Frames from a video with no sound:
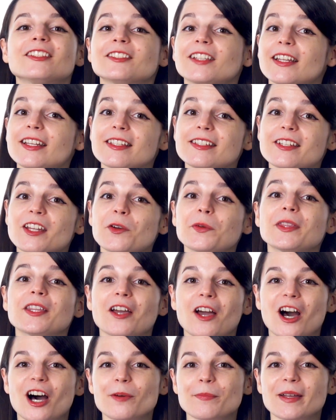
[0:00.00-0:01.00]
Let us know in the
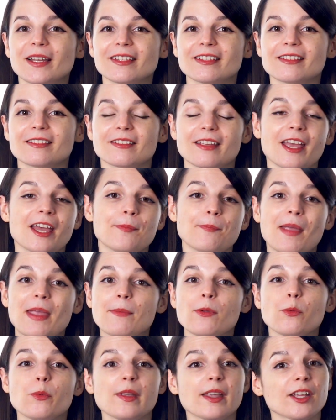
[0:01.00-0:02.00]
comments, and
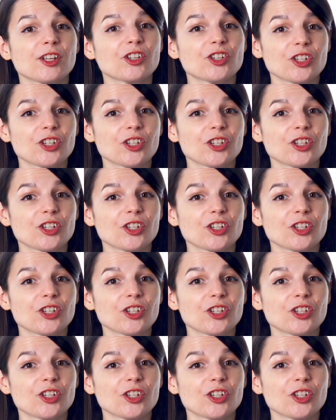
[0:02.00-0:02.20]
maybe we can